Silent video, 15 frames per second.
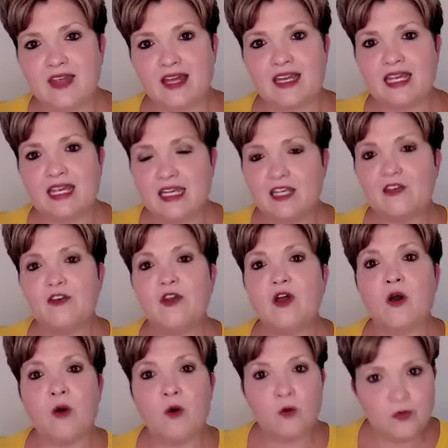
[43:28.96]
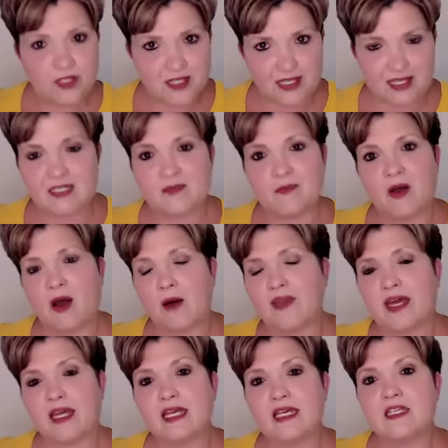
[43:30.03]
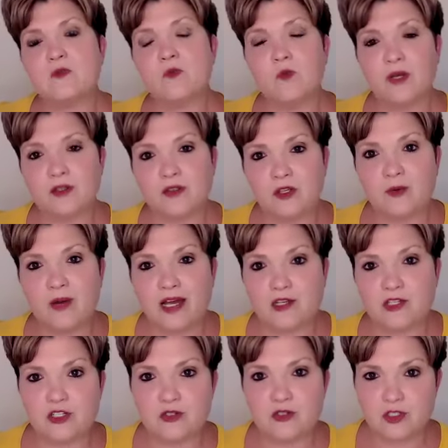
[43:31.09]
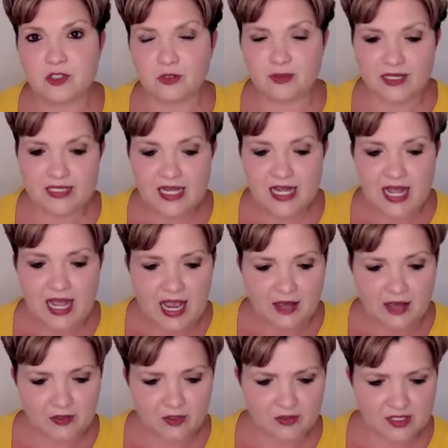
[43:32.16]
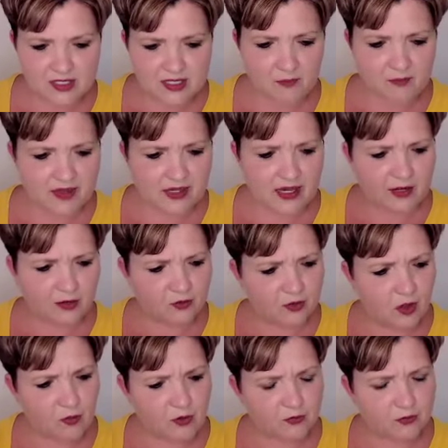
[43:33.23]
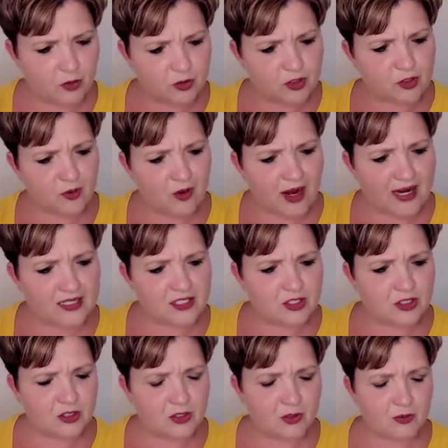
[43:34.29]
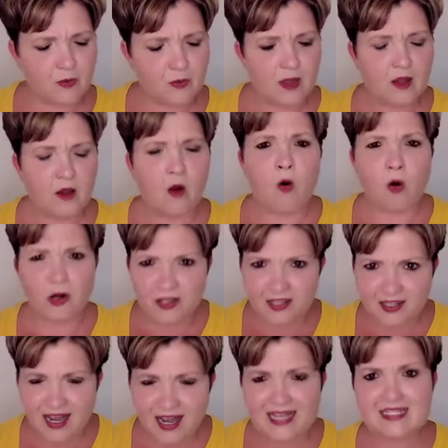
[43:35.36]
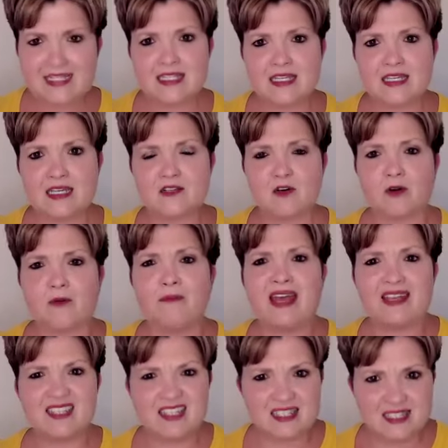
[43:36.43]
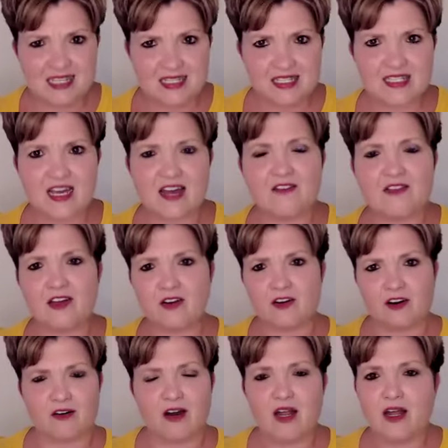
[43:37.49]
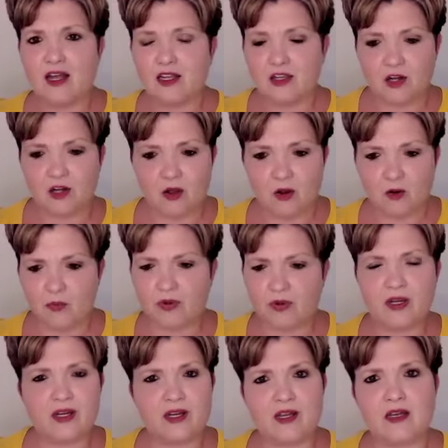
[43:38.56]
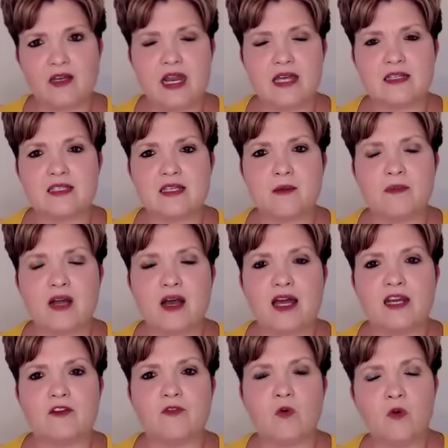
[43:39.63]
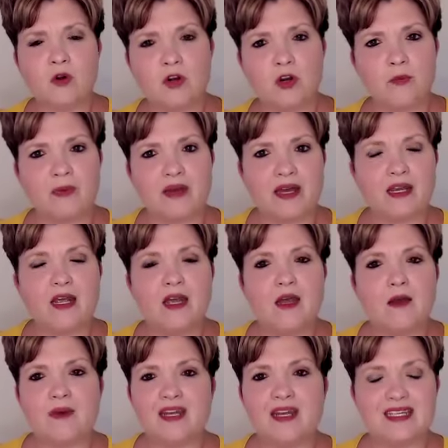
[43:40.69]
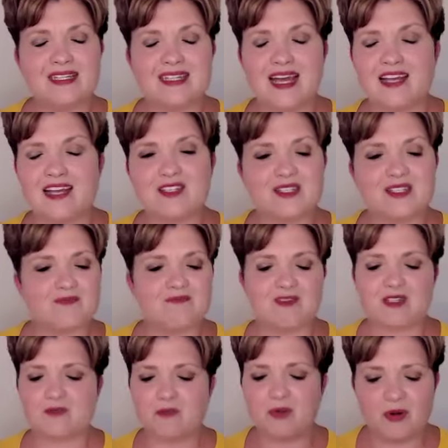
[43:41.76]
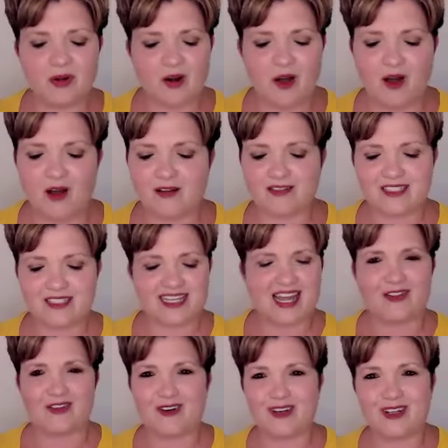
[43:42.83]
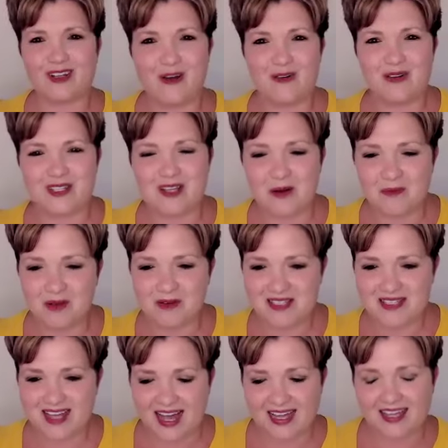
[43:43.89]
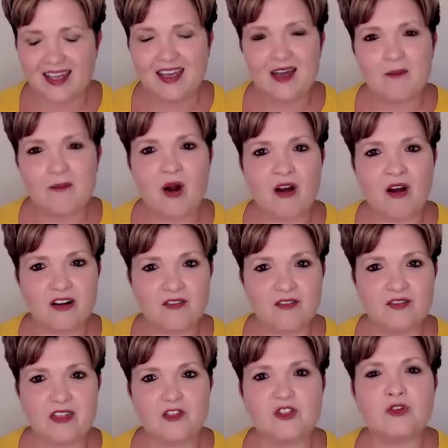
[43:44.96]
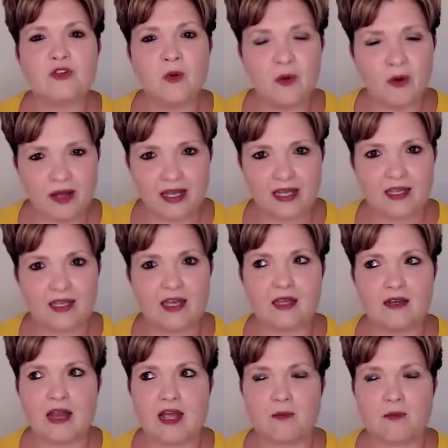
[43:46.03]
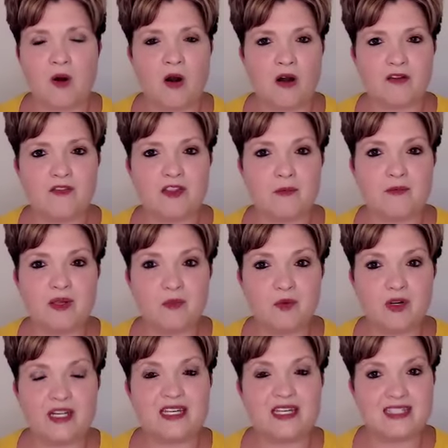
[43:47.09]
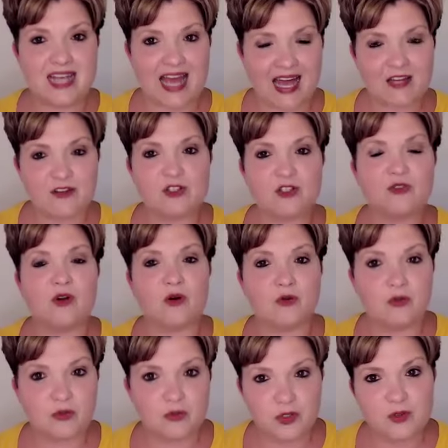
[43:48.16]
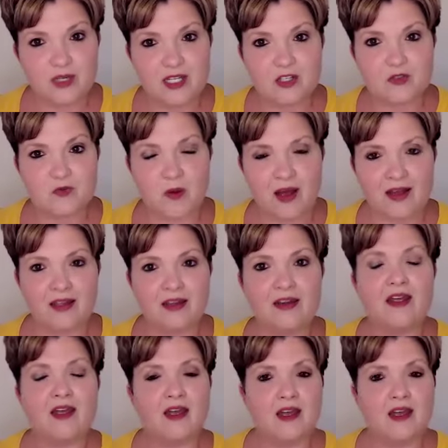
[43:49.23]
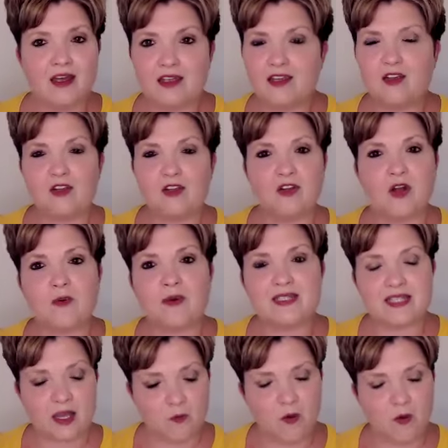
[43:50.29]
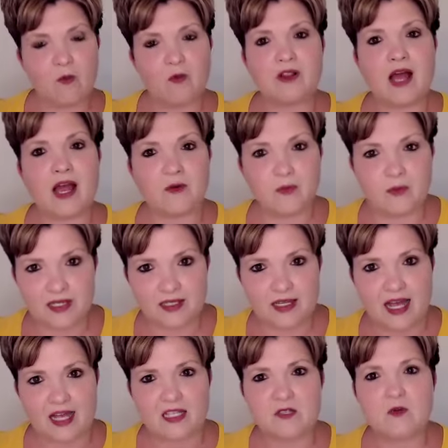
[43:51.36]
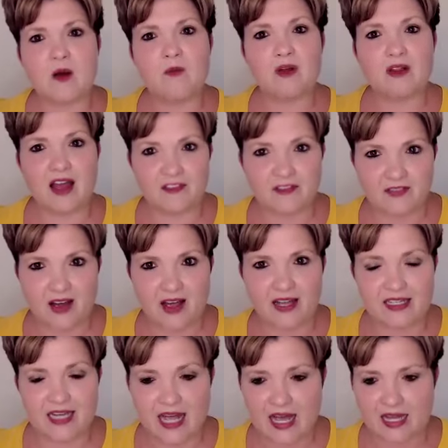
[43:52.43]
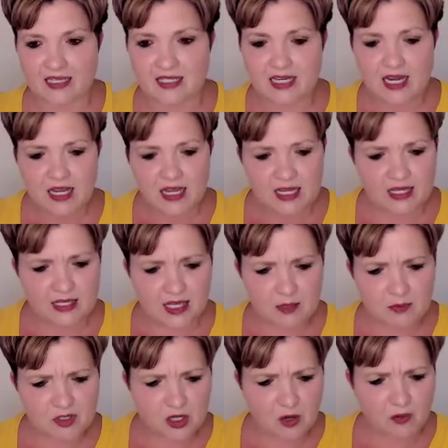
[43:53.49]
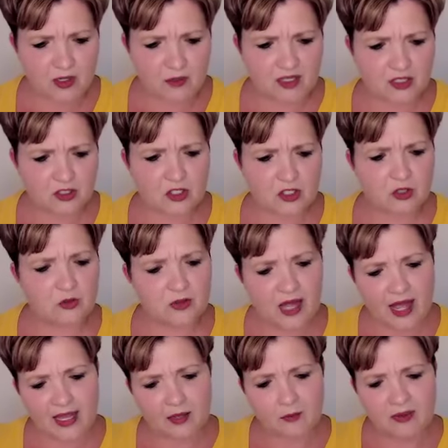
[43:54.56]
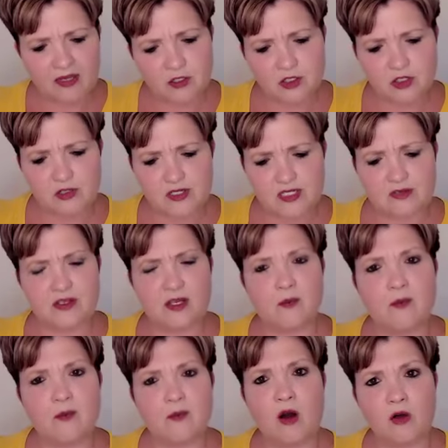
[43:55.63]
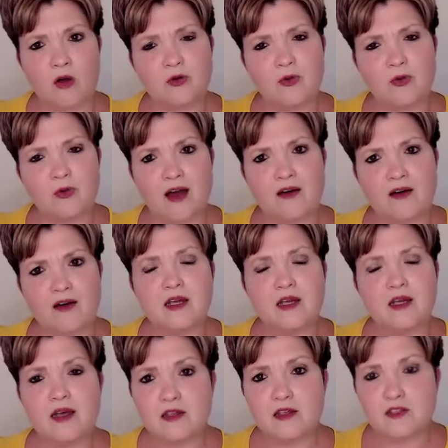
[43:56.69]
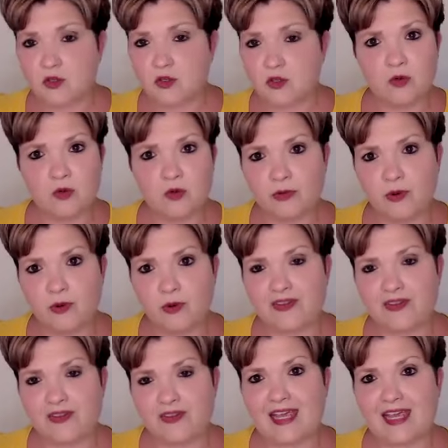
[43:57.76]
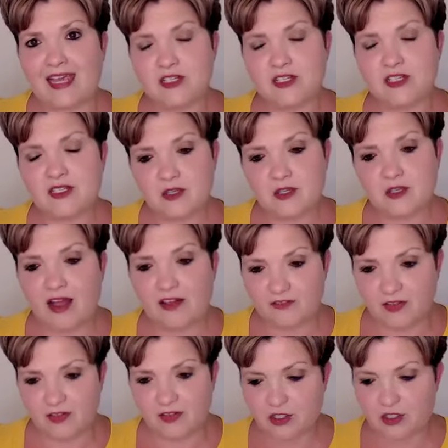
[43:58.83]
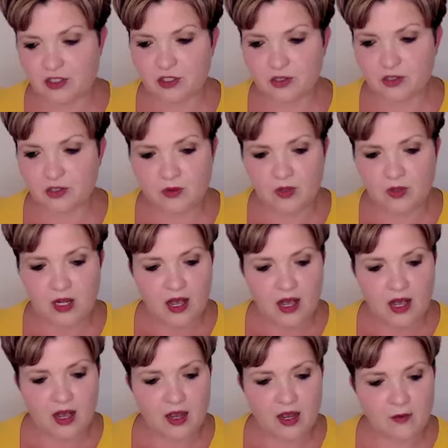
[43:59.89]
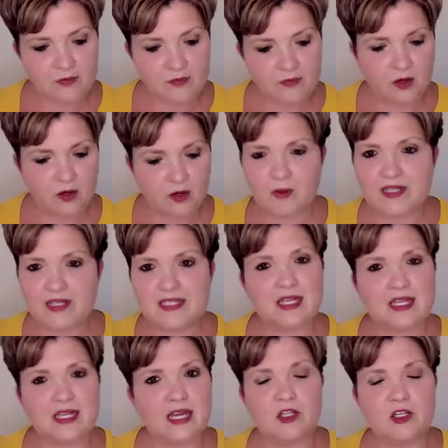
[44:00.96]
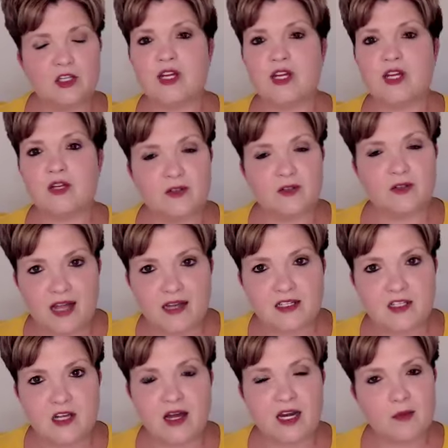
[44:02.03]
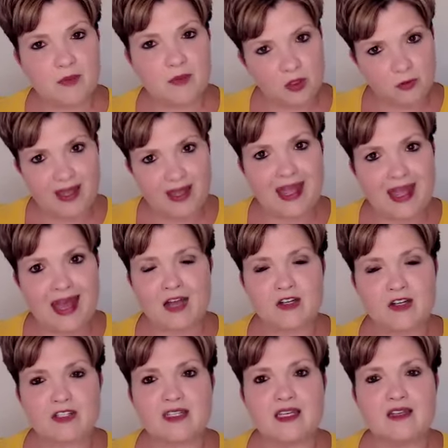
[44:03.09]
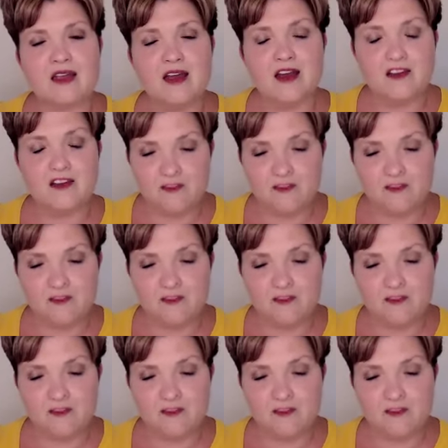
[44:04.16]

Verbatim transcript: that he knows this, mom, that he's with you as you do it. And there's something, I don't know if you're trying to organize it or make sense of it or, you know, put it in in some kind of order, but but he's saying just just put it all together. You know, it's almost like part of the joy and and part of the memory is as you go through each one, you, you know, it's like, what will I read next? What will I find next? He keeps showing me too, like pictures of him all throughout school throughout the ages. So I feel too, um, you know, once again, you can reflect on it, but you may actually